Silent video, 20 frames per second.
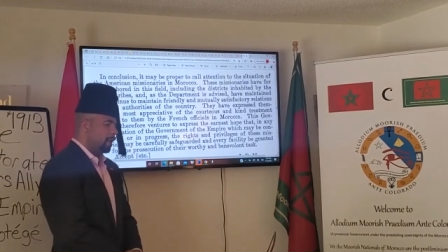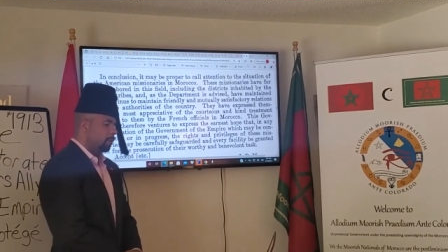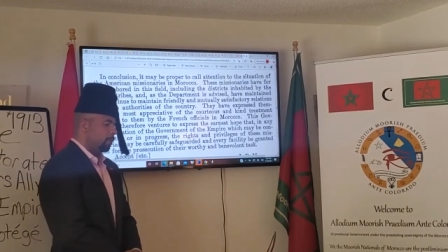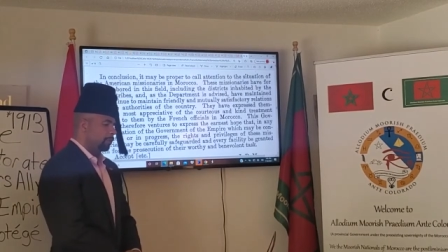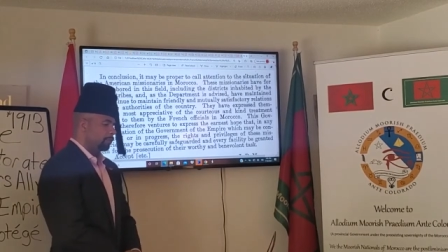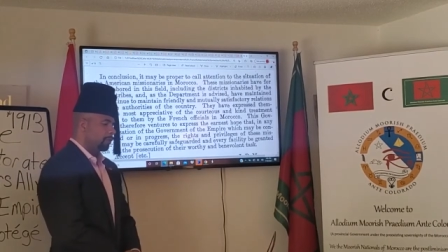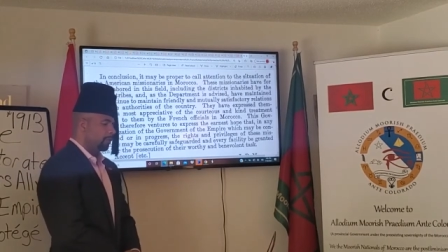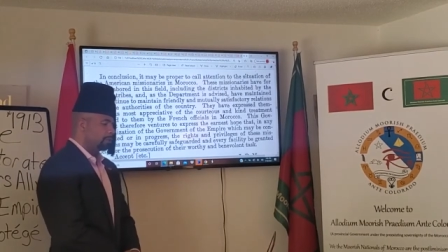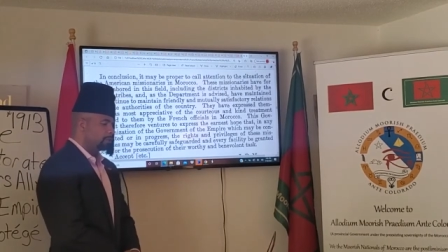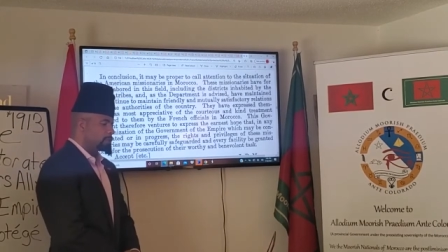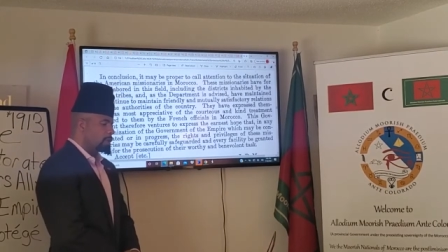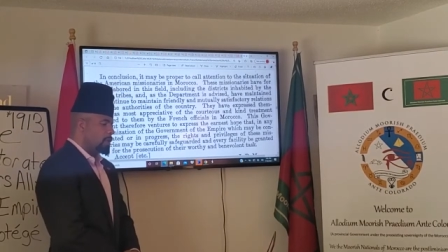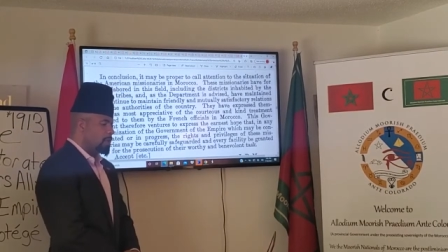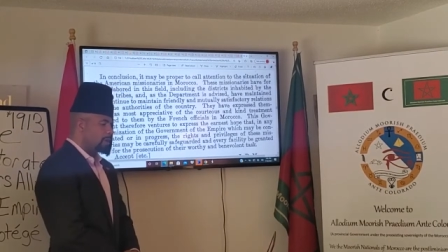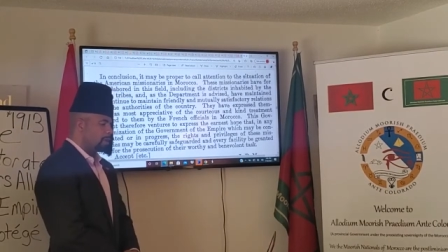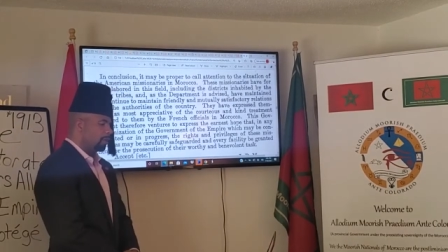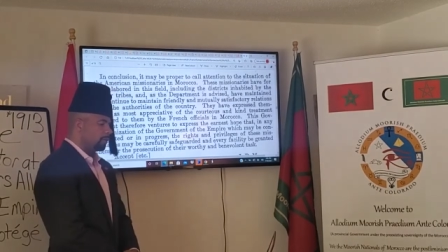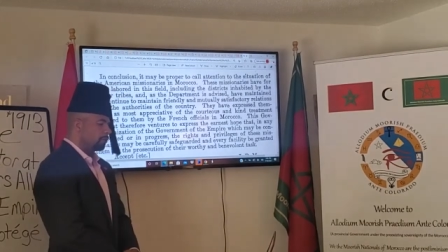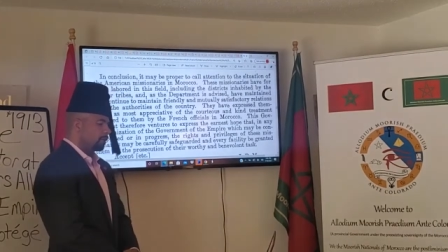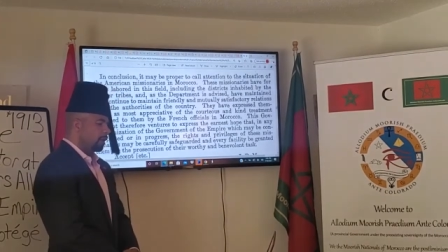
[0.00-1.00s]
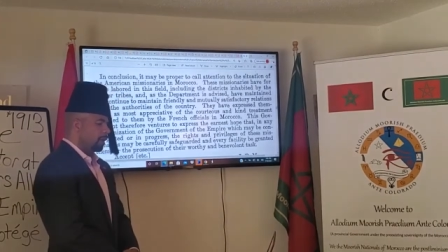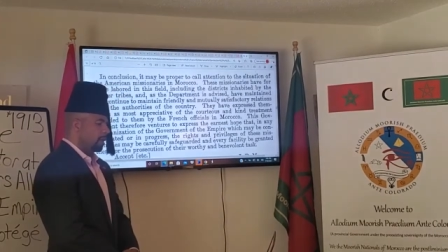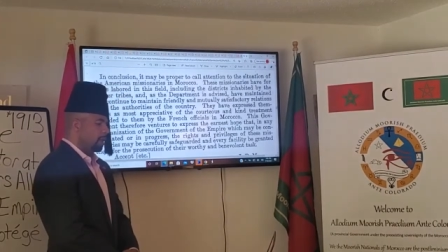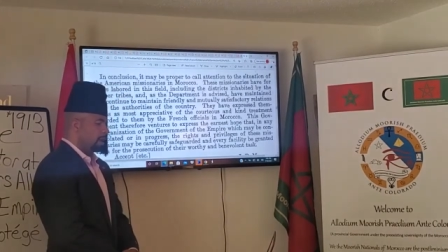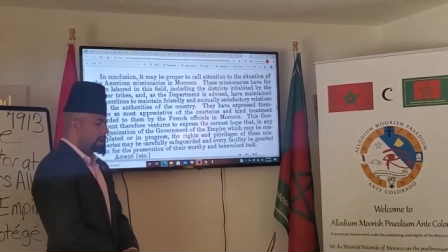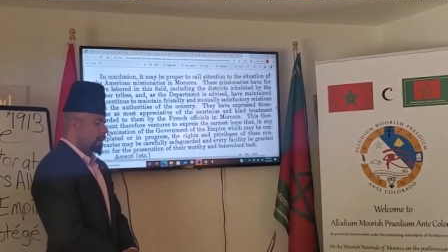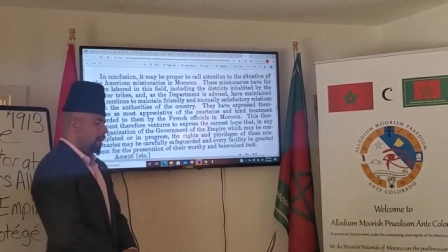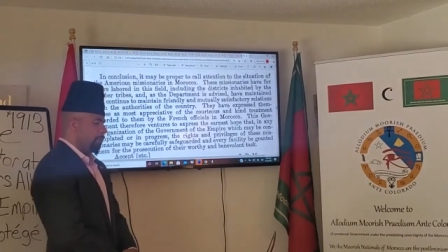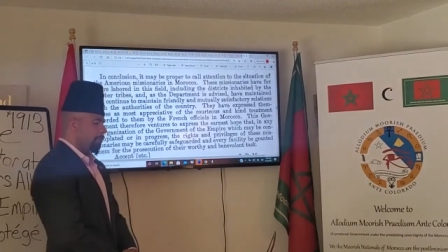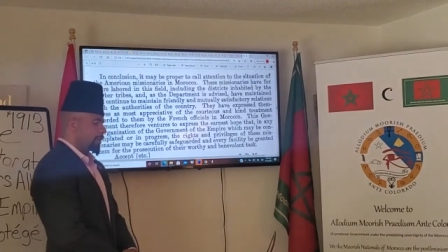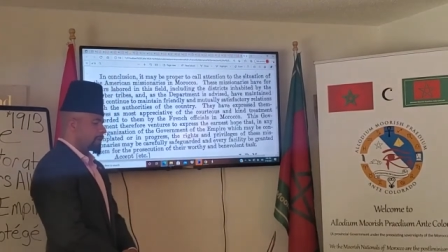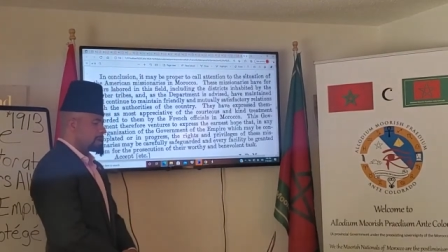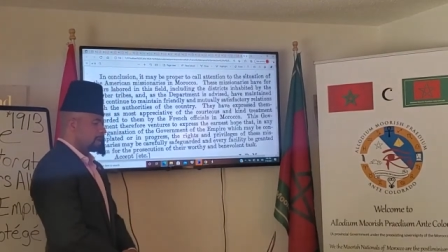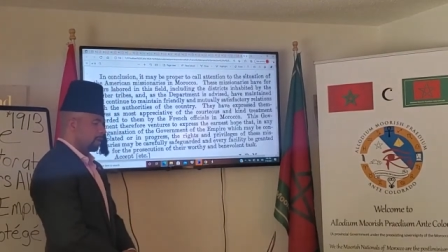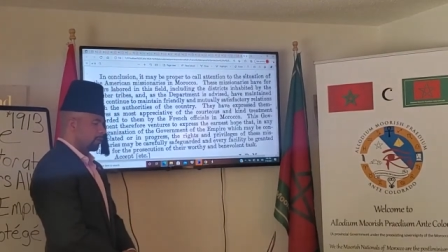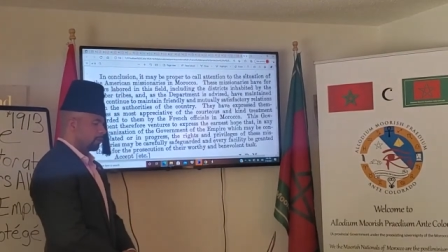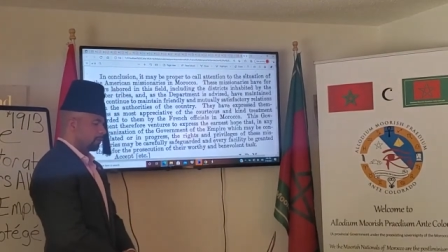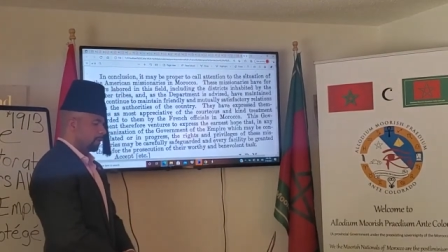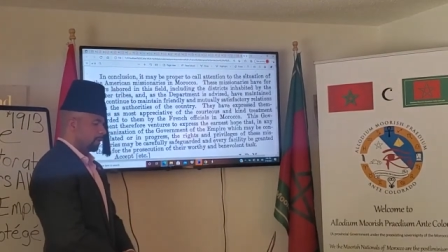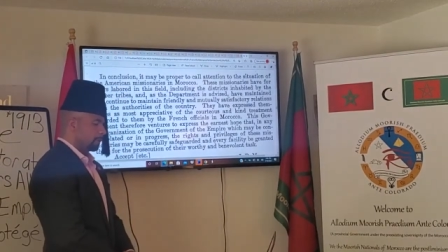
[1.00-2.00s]
with the authorities of the
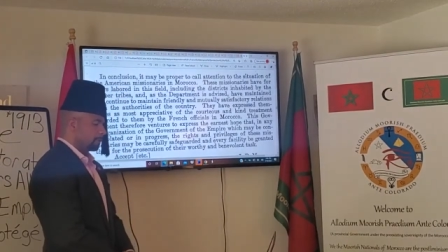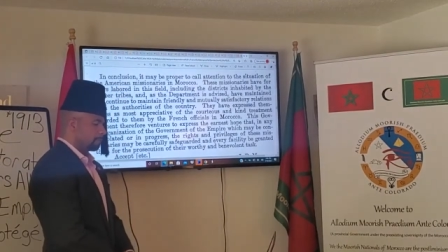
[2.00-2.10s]
country.